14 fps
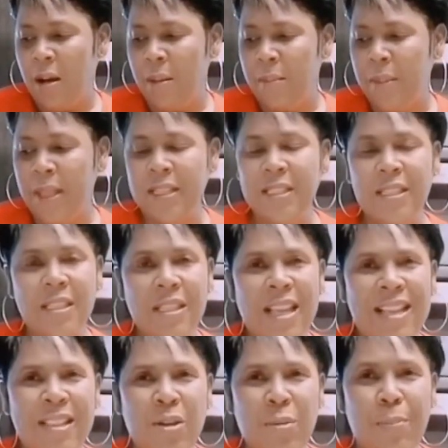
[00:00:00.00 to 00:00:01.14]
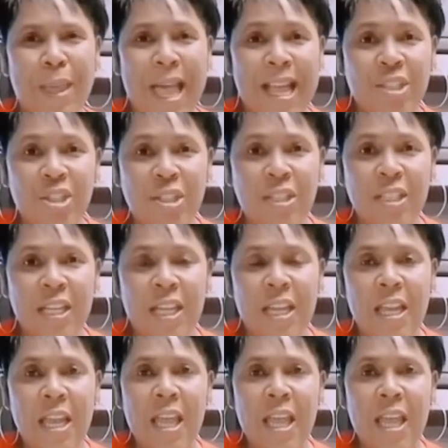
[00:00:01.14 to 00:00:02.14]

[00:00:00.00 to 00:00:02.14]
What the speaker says: It's like their passion tea.